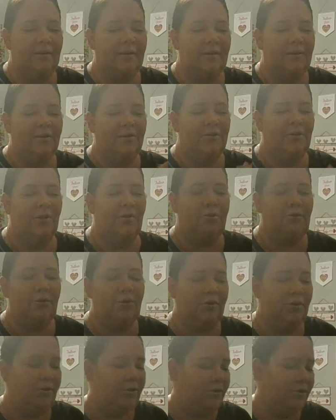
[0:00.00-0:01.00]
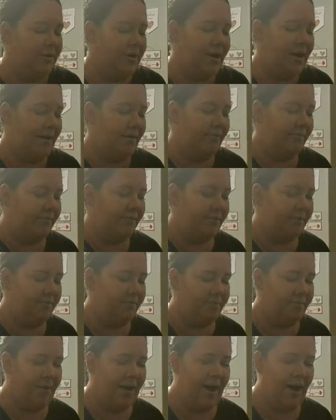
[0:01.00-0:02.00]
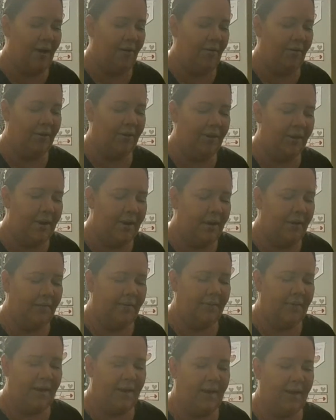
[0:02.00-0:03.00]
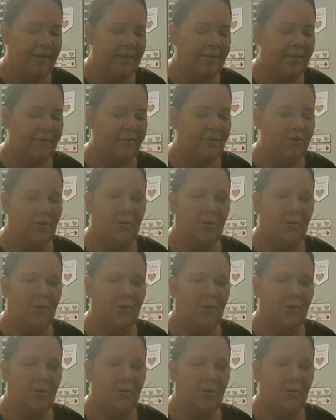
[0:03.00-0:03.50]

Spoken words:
So yeah, the power, the Ace of